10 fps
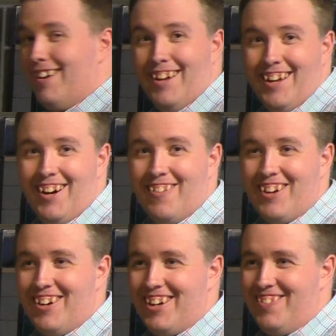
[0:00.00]
You know, and I'm
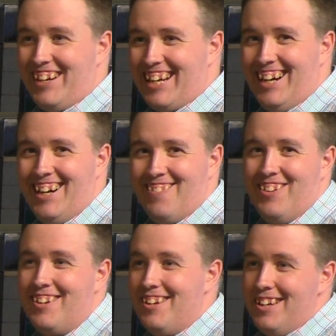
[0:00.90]
going, oh my God.
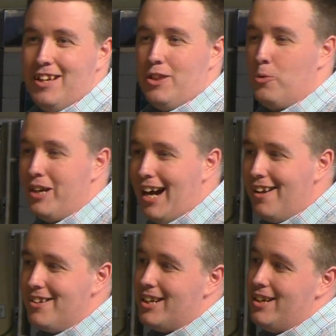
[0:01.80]
But the
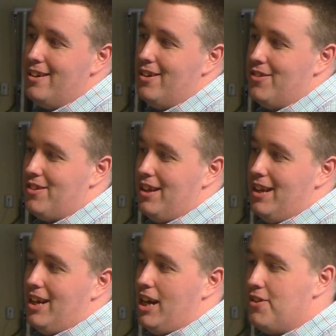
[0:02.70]
reality is,
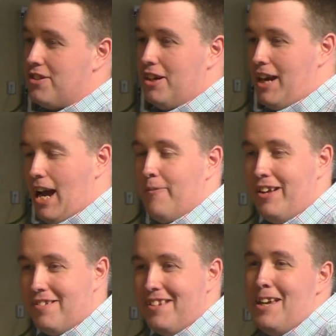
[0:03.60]
it's going to have
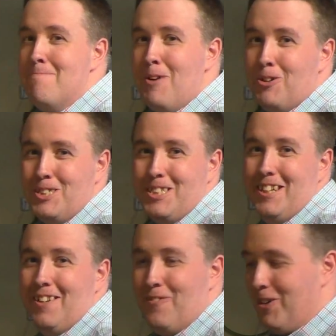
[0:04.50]
that same
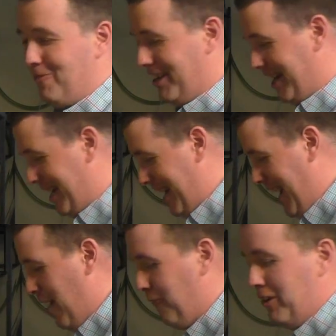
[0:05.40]
motion from like
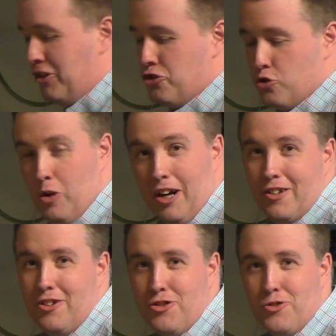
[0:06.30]
every
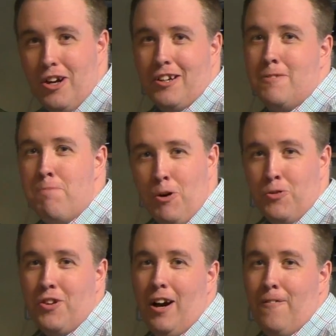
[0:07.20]
truck to
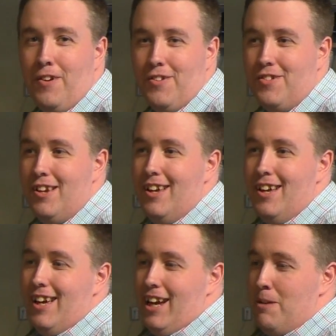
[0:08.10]
post office,
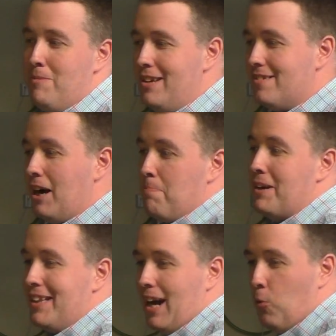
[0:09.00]
and me
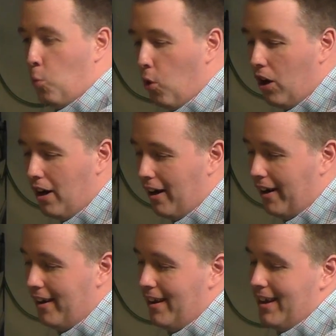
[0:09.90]
stopping that
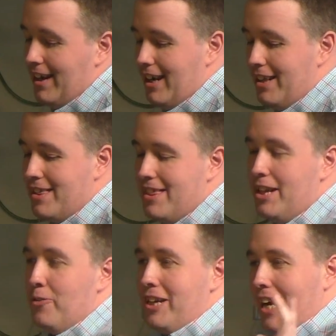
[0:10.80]
one, in
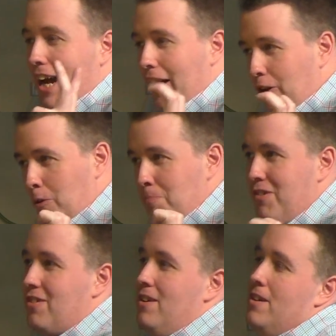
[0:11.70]
theory,
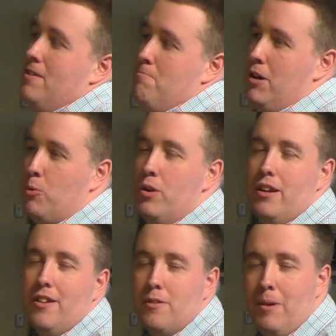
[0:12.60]
helps, but it
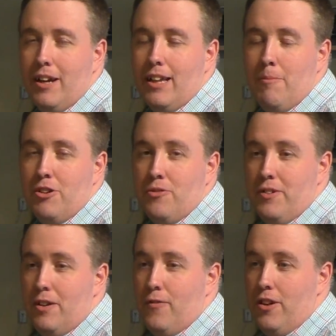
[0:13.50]
really doesn't make that much of a
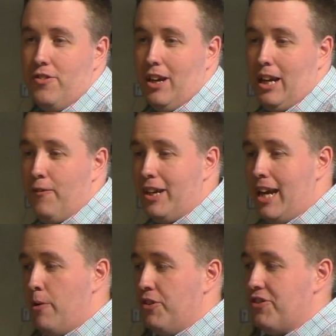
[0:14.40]
difference. Like, if it
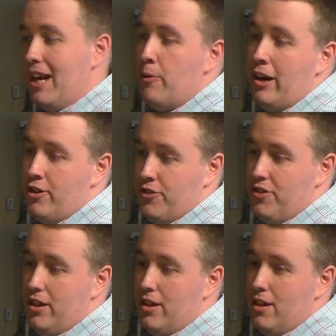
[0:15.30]
can't withstand what I just
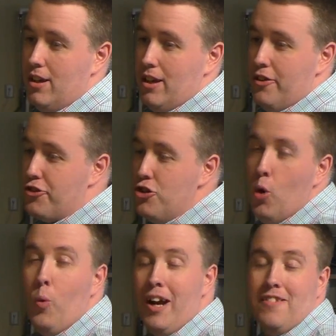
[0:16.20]
did, there's
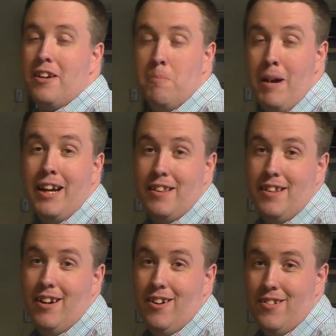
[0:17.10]
no way it's going to make it
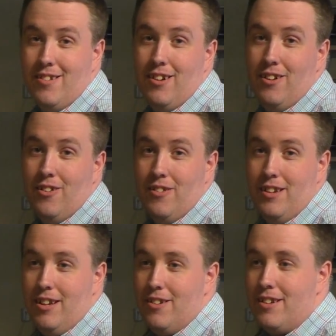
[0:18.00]
there. So
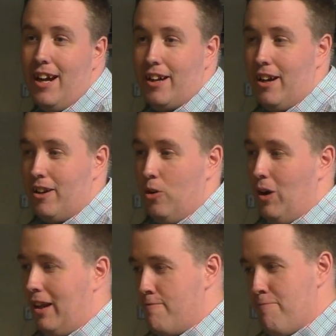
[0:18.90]
you just kind of got to go,
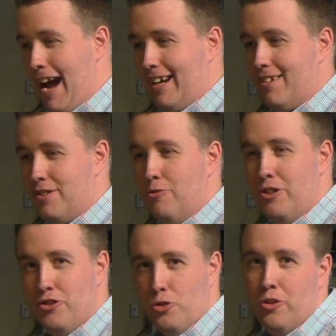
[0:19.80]
well, I packed it to
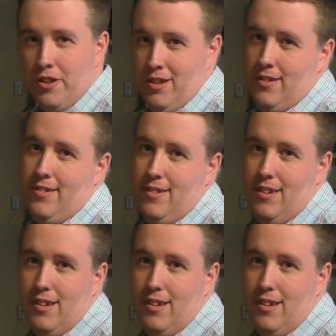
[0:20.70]
endure this.